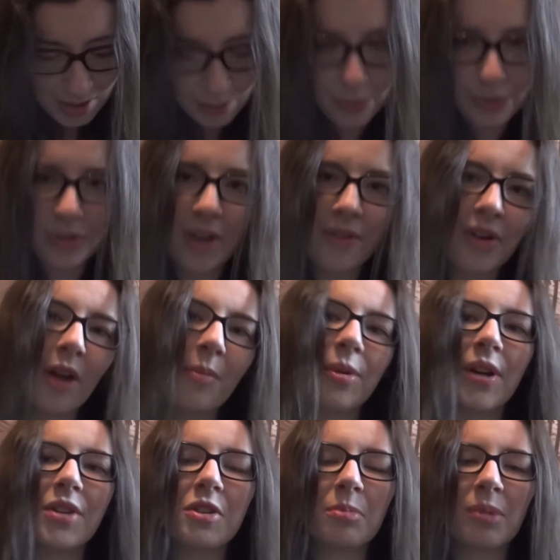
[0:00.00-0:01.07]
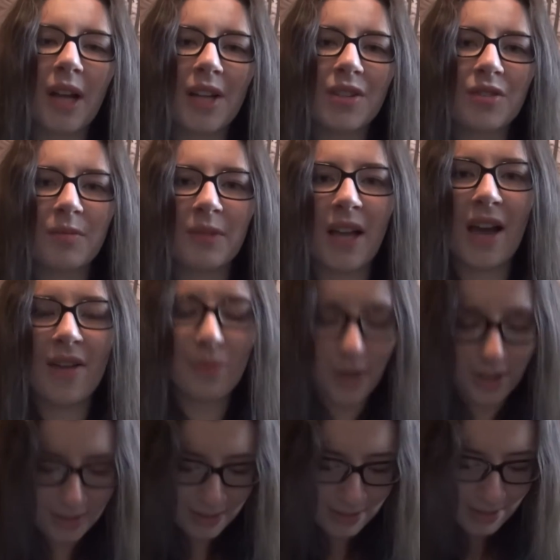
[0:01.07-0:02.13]
Will you ever upgrade your plants from live
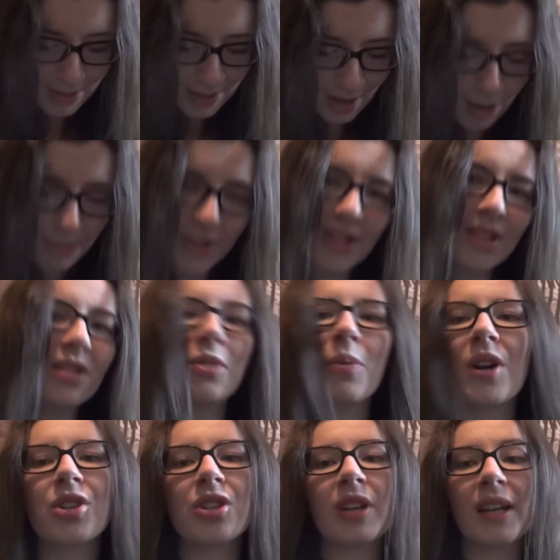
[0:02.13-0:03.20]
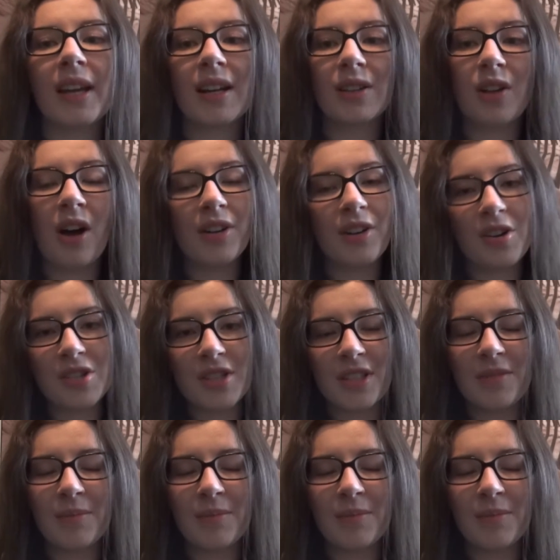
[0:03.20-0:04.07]
ones? This is a question I get a lot, not just